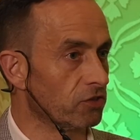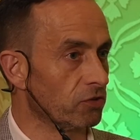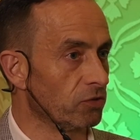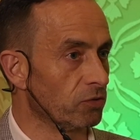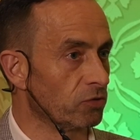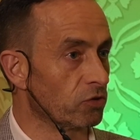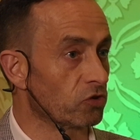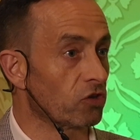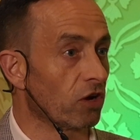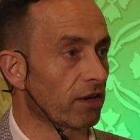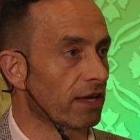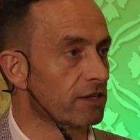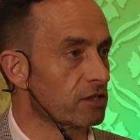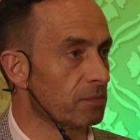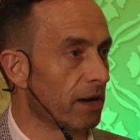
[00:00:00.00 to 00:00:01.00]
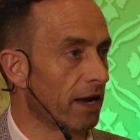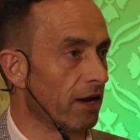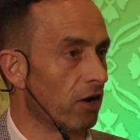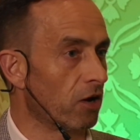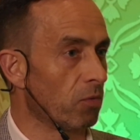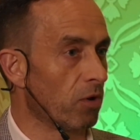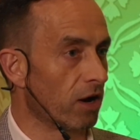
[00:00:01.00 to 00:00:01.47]
to start to get some
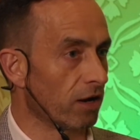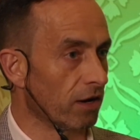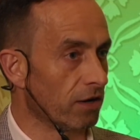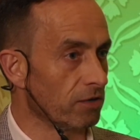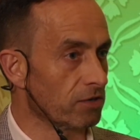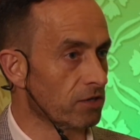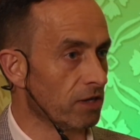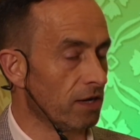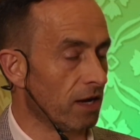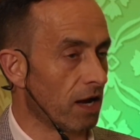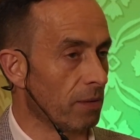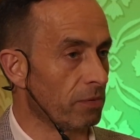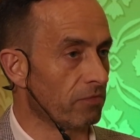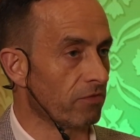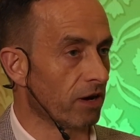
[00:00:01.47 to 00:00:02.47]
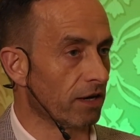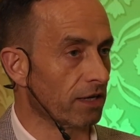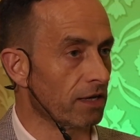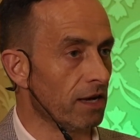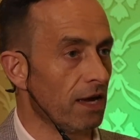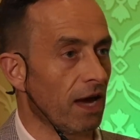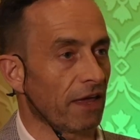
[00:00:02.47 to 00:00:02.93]
AI workloads up and
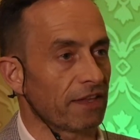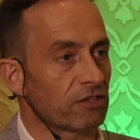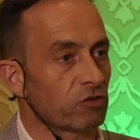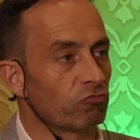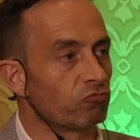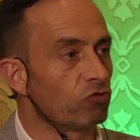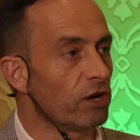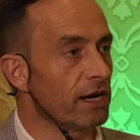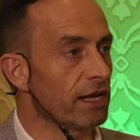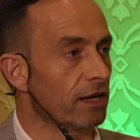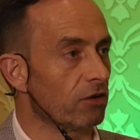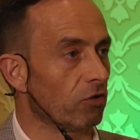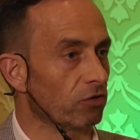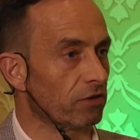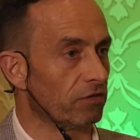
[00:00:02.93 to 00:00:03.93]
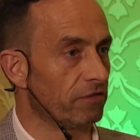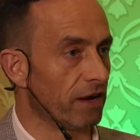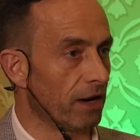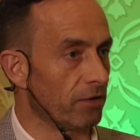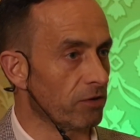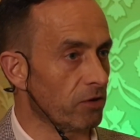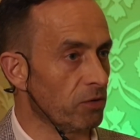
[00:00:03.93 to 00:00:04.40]
running. I think to really unlock the
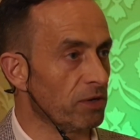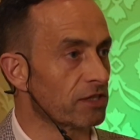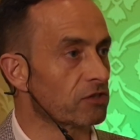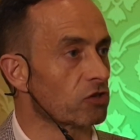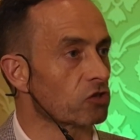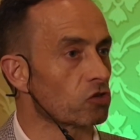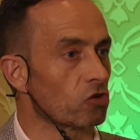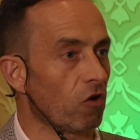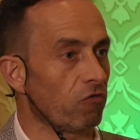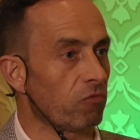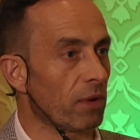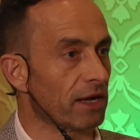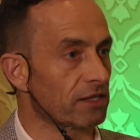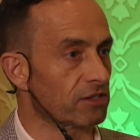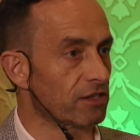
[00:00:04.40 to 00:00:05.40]
value, it's the software